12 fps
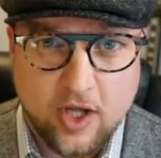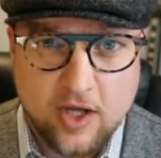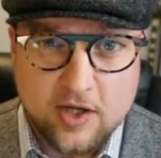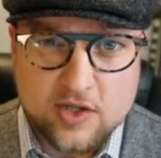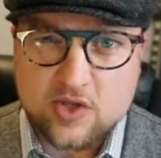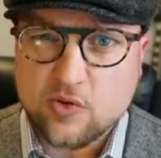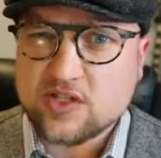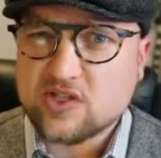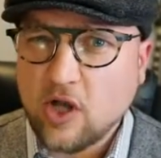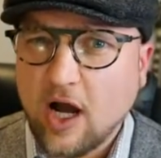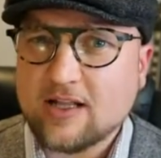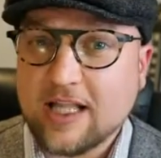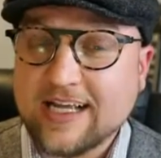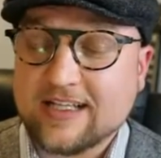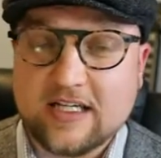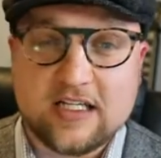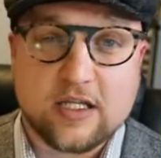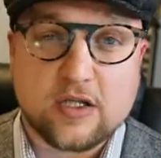So it's not
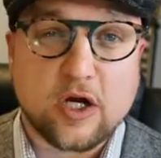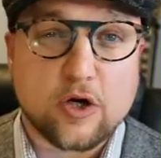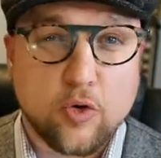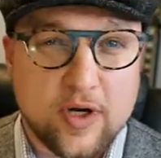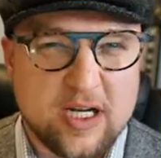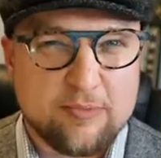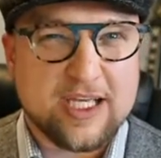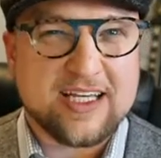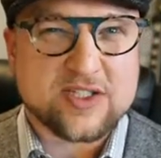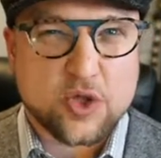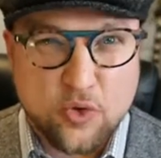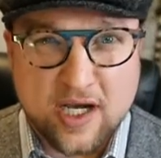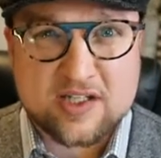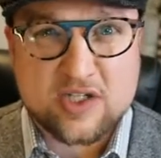likely that they're going to be as quick